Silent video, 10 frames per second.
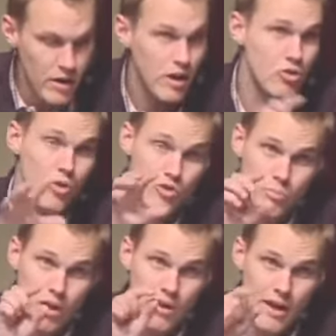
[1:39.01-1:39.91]
and you
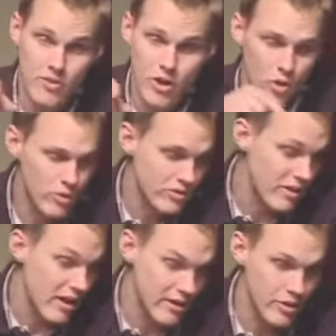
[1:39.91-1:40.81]
probably have a note, it's
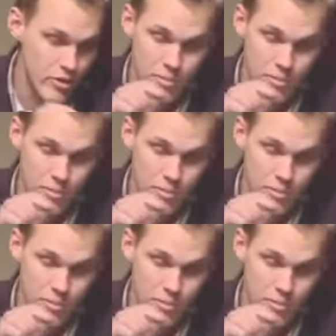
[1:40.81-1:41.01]
not here,